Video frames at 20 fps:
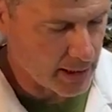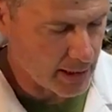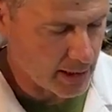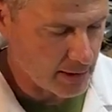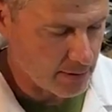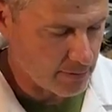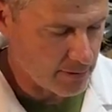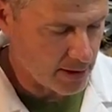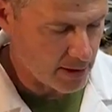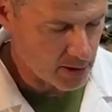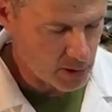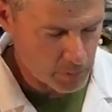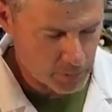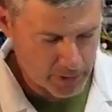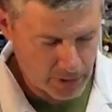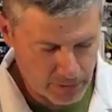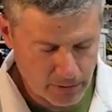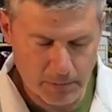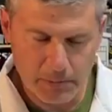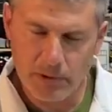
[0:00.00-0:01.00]
uh, valve
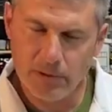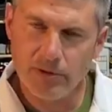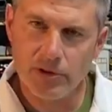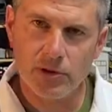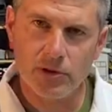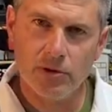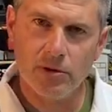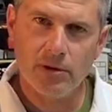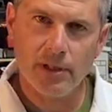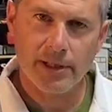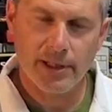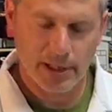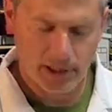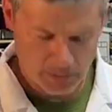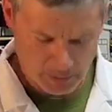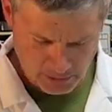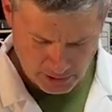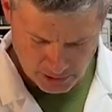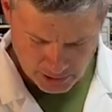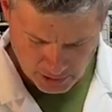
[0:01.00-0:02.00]
spring removal tool, I think is
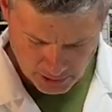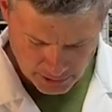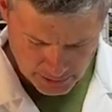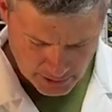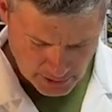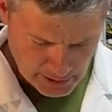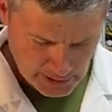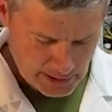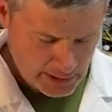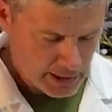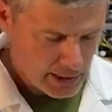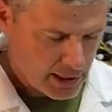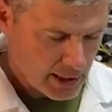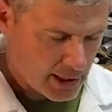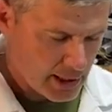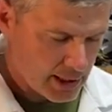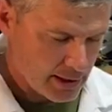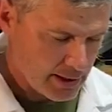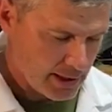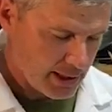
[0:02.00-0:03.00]
what they're called.
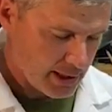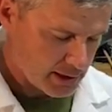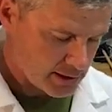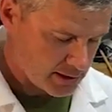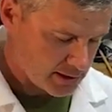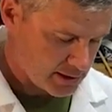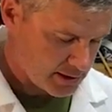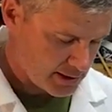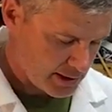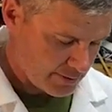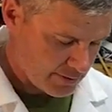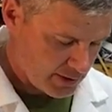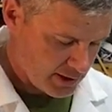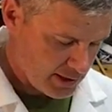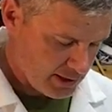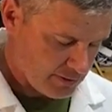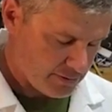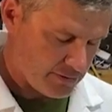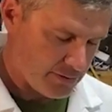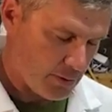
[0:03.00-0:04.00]
Uh, they are
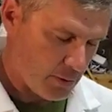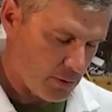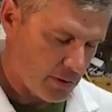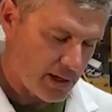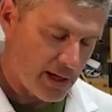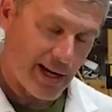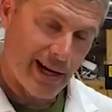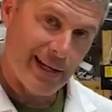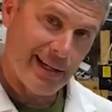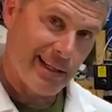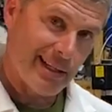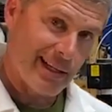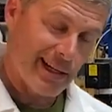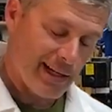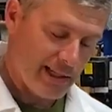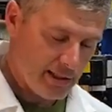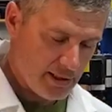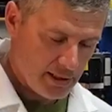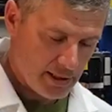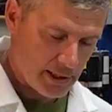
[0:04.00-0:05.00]

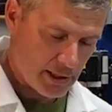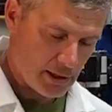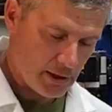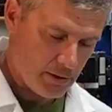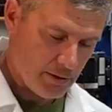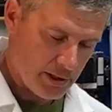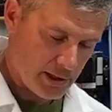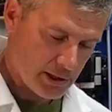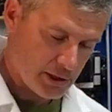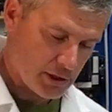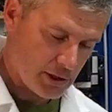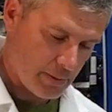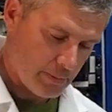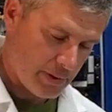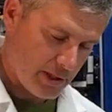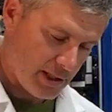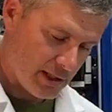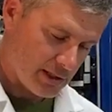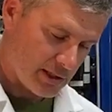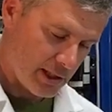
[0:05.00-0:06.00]
$74.99, including
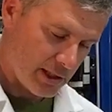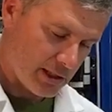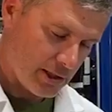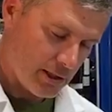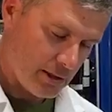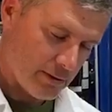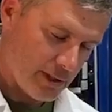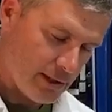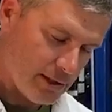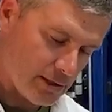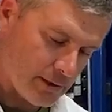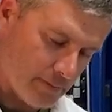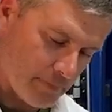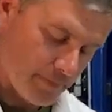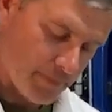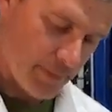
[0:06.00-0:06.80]
shipping inside the US.